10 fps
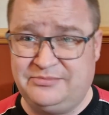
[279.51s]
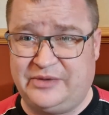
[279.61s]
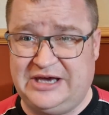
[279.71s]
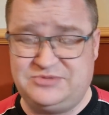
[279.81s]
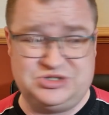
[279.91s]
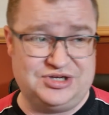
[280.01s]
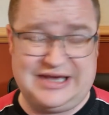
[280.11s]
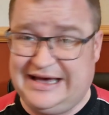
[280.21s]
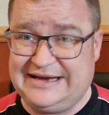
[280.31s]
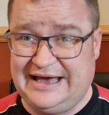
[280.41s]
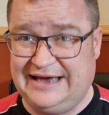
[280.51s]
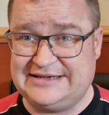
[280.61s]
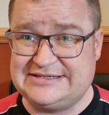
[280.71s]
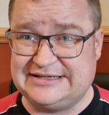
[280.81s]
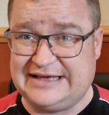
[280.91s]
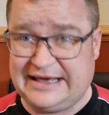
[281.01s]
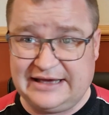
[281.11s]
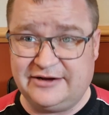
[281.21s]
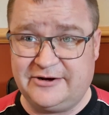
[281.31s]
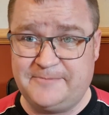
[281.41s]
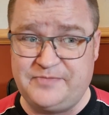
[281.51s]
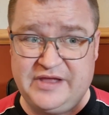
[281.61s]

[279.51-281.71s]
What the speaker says: pipes, you can't actually hear